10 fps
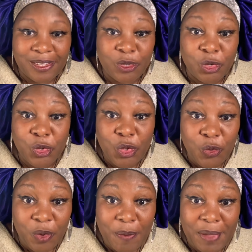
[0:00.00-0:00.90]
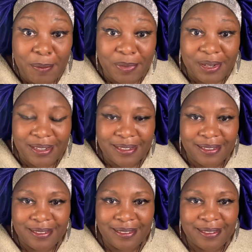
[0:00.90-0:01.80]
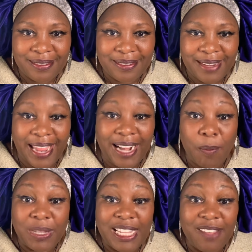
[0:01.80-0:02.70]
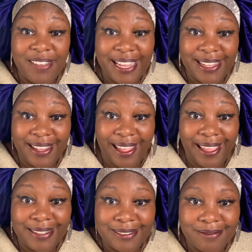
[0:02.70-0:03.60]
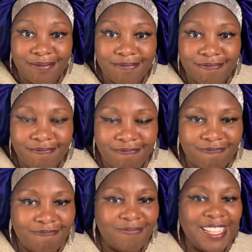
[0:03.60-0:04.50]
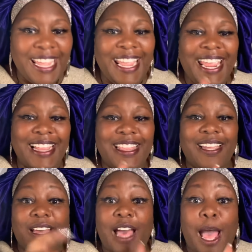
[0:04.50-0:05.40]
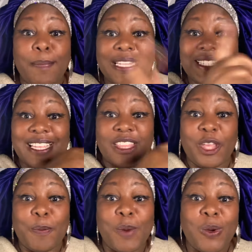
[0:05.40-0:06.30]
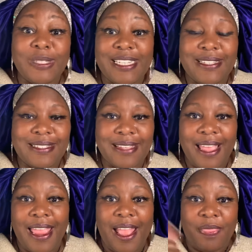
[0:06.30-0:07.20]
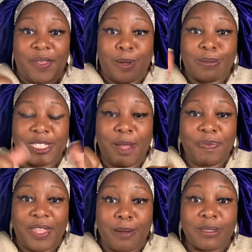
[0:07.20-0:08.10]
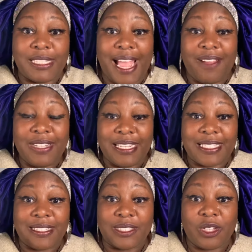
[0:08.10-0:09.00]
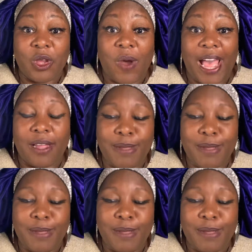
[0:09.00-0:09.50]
Do you remember? And I'm going to leave it at that. Hit the comments, hit the emojis, thumbs up, thumbs down. Let a sister know how.